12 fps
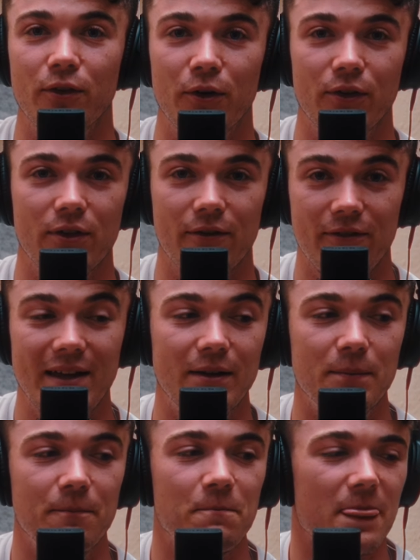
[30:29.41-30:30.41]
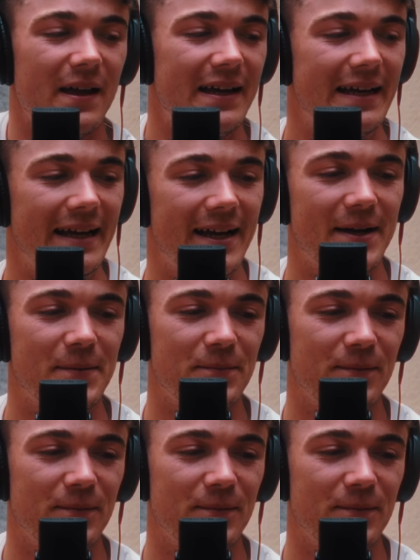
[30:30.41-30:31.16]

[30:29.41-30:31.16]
on the film. Um,